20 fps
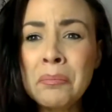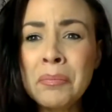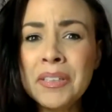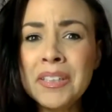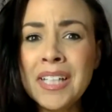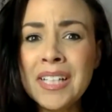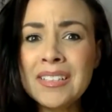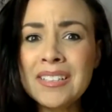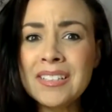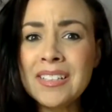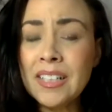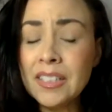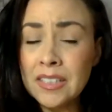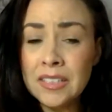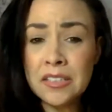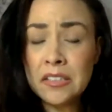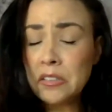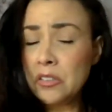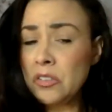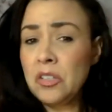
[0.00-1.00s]
but that's not
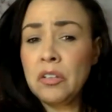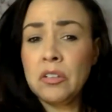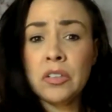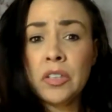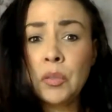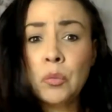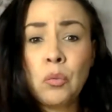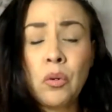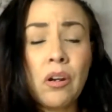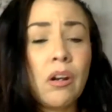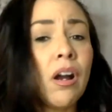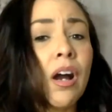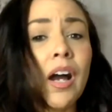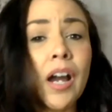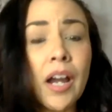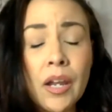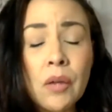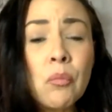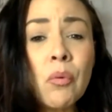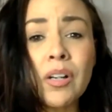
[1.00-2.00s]
necessarily where
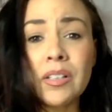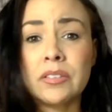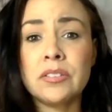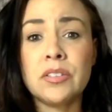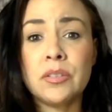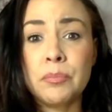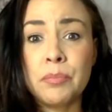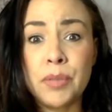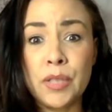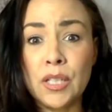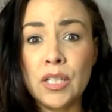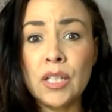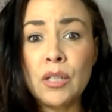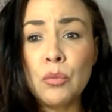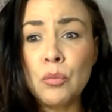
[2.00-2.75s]
I want to be.